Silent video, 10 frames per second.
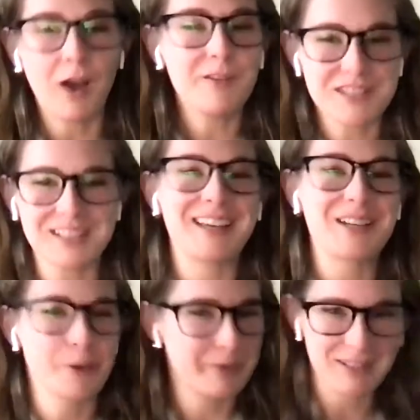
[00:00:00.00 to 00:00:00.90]
Obviously,
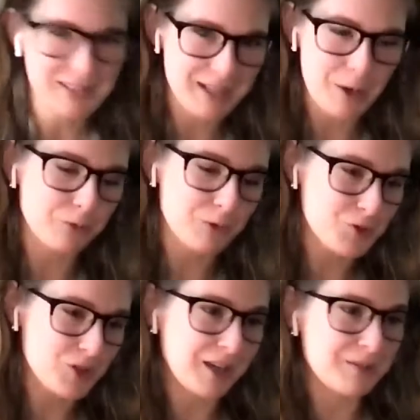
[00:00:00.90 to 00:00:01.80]
like so many things can go with
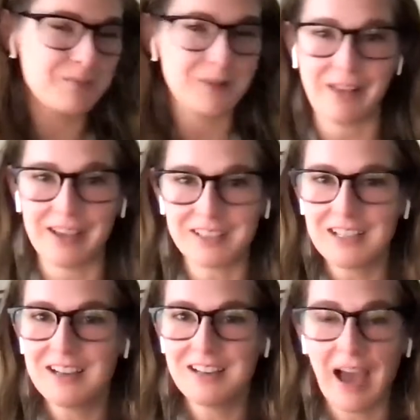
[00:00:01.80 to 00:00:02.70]
roast chicken, but like
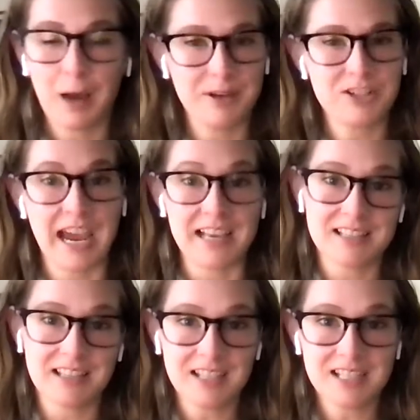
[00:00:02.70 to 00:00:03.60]
how much
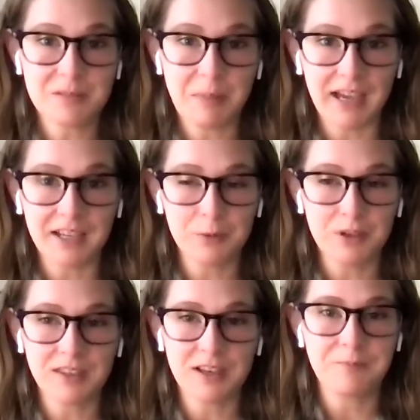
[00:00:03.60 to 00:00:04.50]
acid this is packing
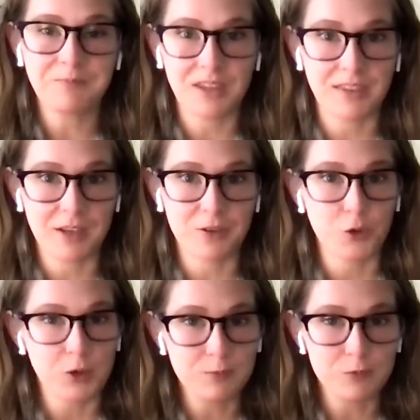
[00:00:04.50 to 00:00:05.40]
with it, and like the
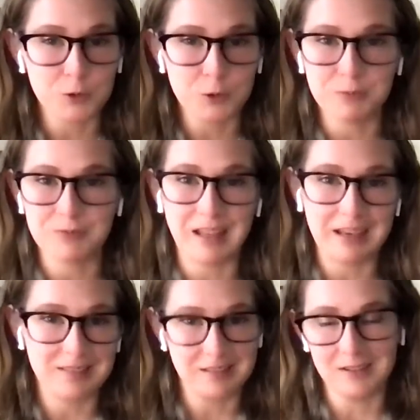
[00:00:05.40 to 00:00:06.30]
grapefruit and
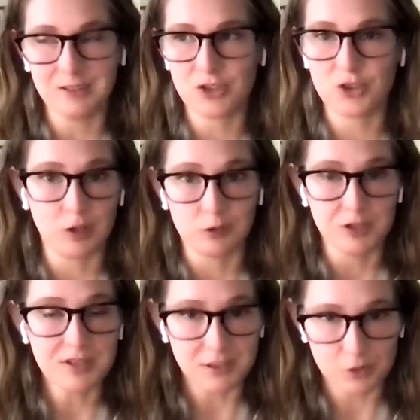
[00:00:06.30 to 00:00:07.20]
like the just
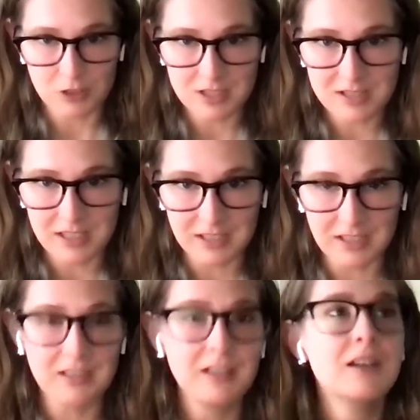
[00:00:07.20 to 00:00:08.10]
general citrus in
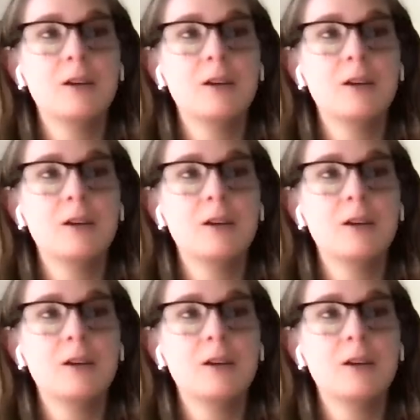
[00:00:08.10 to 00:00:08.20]
it